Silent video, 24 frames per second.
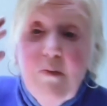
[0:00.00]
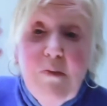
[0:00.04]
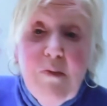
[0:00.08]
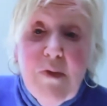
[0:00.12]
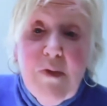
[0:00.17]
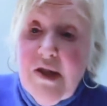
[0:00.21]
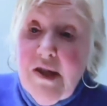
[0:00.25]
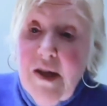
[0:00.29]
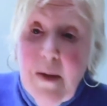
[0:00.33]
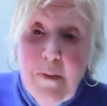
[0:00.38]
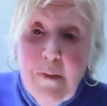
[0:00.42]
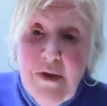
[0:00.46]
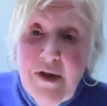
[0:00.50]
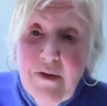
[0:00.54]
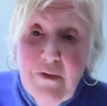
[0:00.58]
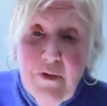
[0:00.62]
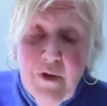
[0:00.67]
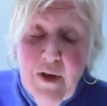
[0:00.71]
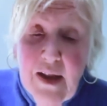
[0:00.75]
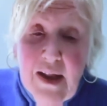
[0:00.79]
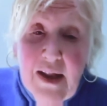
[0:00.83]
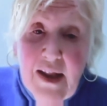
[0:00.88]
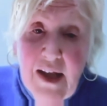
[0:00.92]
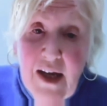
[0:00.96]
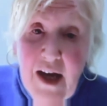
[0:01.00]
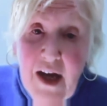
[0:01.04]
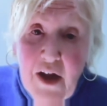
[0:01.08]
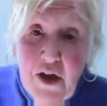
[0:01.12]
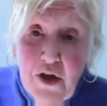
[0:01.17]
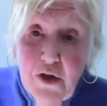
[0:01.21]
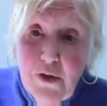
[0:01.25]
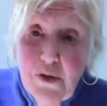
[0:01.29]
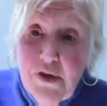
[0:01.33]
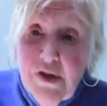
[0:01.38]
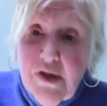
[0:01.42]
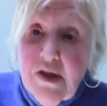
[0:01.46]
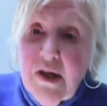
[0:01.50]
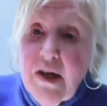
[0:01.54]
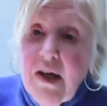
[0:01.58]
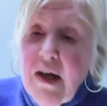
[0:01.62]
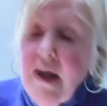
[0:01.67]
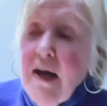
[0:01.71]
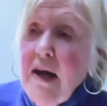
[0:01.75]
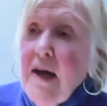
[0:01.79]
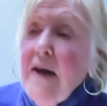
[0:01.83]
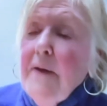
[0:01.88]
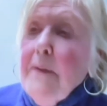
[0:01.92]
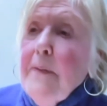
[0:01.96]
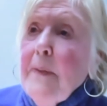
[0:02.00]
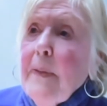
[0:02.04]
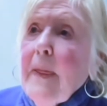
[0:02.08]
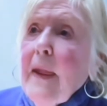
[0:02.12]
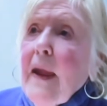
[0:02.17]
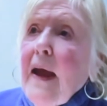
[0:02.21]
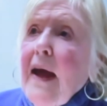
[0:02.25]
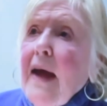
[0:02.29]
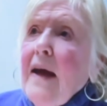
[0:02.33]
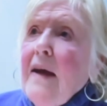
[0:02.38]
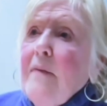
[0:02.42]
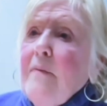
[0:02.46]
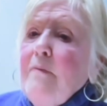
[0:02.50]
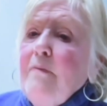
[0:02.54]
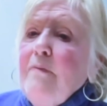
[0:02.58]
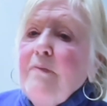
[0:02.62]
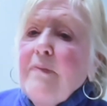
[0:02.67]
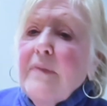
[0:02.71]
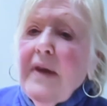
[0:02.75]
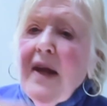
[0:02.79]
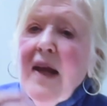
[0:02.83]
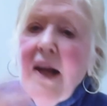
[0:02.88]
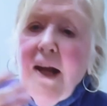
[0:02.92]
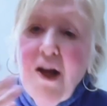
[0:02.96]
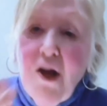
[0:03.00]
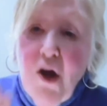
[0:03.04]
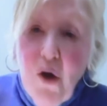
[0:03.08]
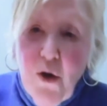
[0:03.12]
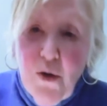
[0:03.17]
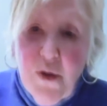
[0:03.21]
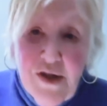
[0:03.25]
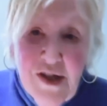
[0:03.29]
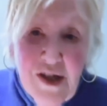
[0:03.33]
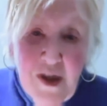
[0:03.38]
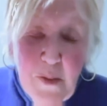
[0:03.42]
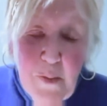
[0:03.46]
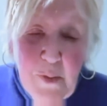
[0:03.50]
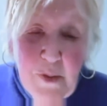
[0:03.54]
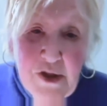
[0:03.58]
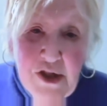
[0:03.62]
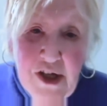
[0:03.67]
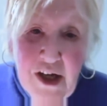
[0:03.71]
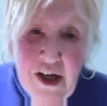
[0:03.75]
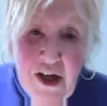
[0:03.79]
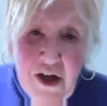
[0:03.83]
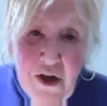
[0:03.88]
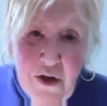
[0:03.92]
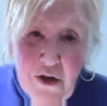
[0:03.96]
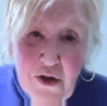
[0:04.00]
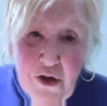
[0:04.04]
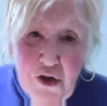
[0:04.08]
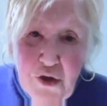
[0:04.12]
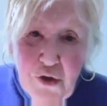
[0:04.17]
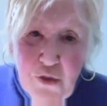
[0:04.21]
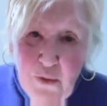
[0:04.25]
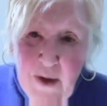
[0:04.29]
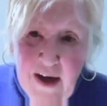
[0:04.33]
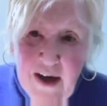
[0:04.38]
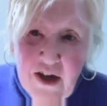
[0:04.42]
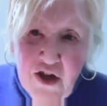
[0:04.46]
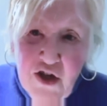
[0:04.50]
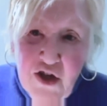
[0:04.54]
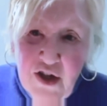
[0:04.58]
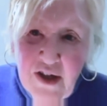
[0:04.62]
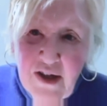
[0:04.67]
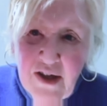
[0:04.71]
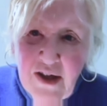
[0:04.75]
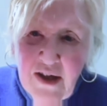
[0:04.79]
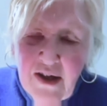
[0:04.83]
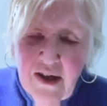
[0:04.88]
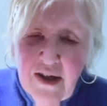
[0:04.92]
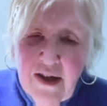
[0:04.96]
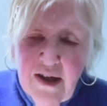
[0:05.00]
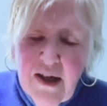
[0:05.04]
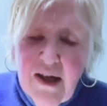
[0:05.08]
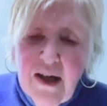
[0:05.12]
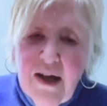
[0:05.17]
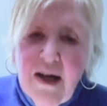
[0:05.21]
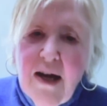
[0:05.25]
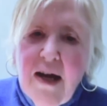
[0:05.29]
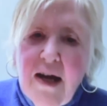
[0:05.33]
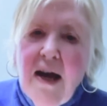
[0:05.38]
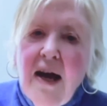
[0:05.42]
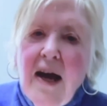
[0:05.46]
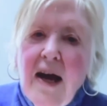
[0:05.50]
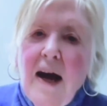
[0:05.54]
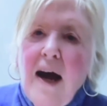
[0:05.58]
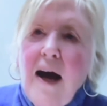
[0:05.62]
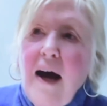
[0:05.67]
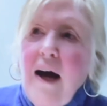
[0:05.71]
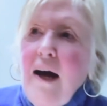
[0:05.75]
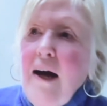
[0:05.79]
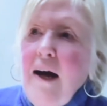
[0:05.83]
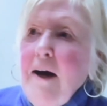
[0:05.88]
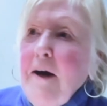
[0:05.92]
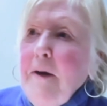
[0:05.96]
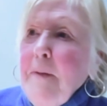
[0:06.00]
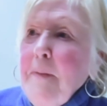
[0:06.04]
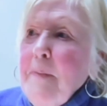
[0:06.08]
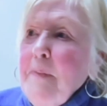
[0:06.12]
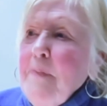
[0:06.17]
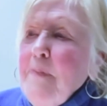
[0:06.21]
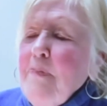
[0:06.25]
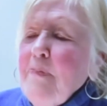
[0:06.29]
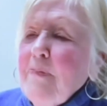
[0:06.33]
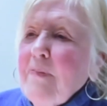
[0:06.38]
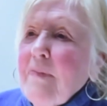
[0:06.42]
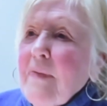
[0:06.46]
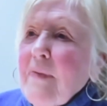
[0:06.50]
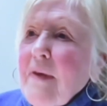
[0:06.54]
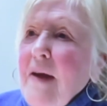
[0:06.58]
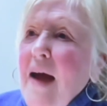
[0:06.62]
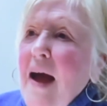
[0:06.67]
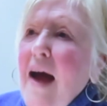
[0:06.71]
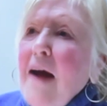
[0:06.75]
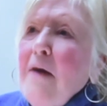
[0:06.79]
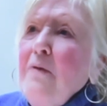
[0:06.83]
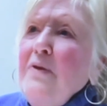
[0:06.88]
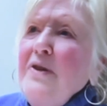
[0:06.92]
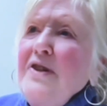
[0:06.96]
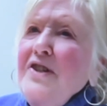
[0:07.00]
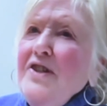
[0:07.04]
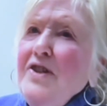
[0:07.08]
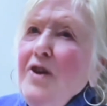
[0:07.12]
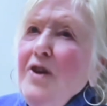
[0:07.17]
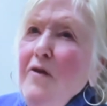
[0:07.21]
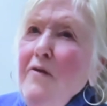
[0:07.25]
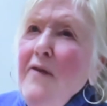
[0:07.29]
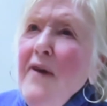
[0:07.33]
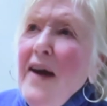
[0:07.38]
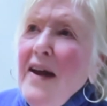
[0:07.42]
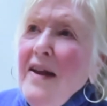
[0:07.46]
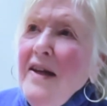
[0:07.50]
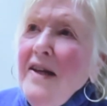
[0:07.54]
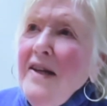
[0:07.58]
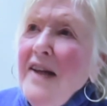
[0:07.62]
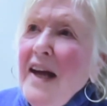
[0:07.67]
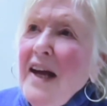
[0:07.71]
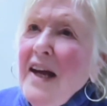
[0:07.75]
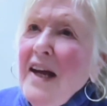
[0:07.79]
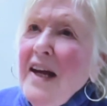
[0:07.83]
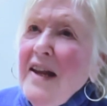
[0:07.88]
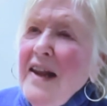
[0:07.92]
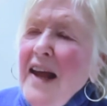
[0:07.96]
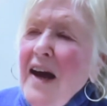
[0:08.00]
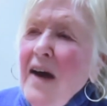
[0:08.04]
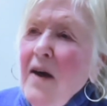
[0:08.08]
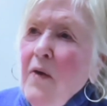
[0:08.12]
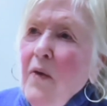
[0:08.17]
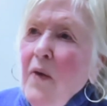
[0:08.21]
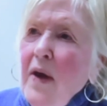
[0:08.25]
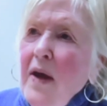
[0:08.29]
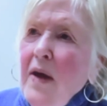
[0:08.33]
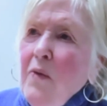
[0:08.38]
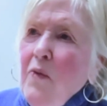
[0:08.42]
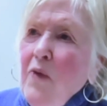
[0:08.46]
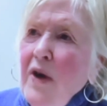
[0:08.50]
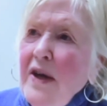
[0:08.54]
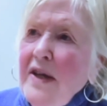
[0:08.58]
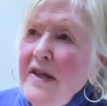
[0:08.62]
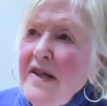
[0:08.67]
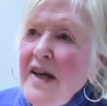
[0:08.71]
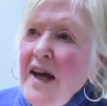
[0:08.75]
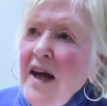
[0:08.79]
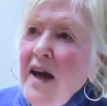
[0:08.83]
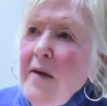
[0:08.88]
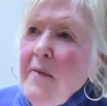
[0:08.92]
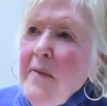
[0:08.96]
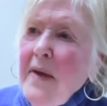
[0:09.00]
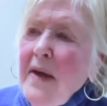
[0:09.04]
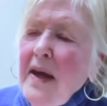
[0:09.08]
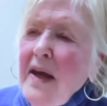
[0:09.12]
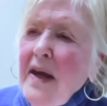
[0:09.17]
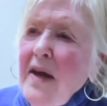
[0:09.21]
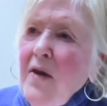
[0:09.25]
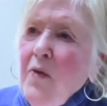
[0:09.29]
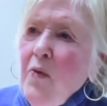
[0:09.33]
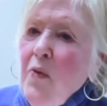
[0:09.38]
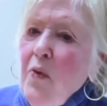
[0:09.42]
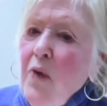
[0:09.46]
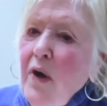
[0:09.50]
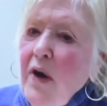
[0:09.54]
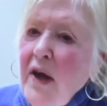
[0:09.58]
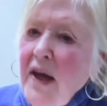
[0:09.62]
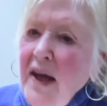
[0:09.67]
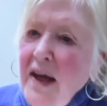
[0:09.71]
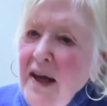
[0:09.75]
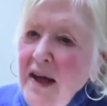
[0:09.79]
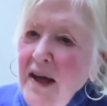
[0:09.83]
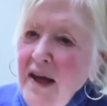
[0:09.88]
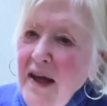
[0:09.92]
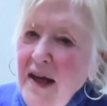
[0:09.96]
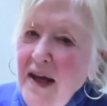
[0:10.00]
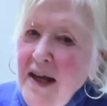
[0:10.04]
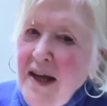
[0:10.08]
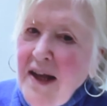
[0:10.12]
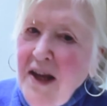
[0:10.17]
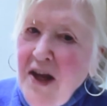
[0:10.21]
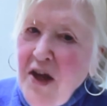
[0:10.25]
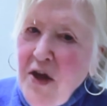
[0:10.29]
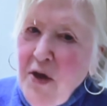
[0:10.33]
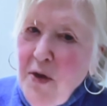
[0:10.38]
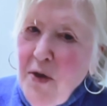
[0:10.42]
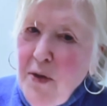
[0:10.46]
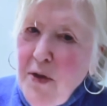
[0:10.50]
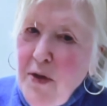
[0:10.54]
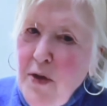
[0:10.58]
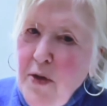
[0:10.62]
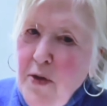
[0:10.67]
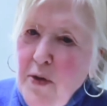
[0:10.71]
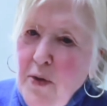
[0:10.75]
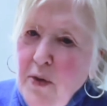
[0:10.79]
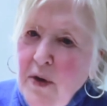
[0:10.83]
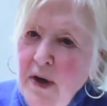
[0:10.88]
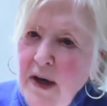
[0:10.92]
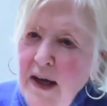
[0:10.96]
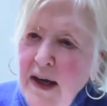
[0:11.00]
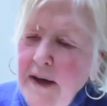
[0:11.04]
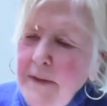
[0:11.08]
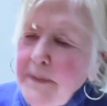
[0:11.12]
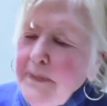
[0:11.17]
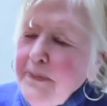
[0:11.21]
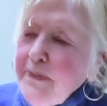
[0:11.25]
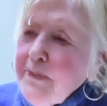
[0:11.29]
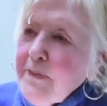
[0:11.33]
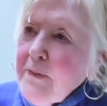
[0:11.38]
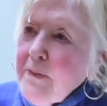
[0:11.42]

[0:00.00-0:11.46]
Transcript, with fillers: some different than others. It goes in a particular direction. I was so validated that in one time in working in the Youth Authority,